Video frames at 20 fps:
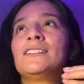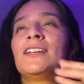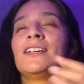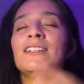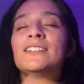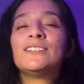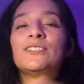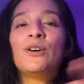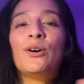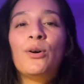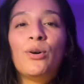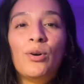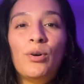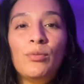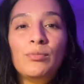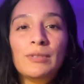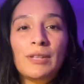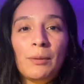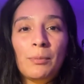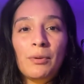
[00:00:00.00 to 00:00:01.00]
it's a
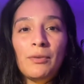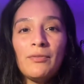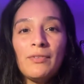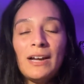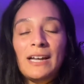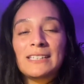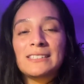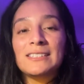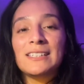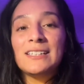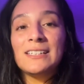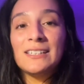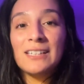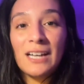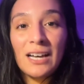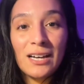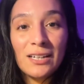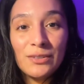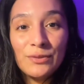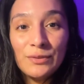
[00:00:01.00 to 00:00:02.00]
home that provides a
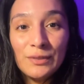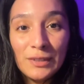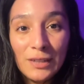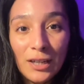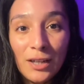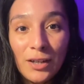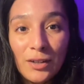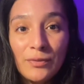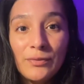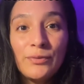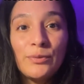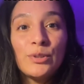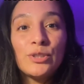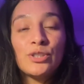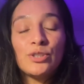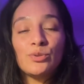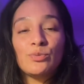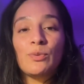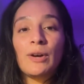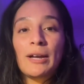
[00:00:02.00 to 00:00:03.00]
lot of love,
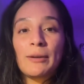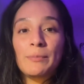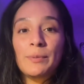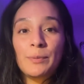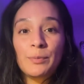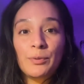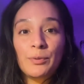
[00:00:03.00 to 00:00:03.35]
which is why people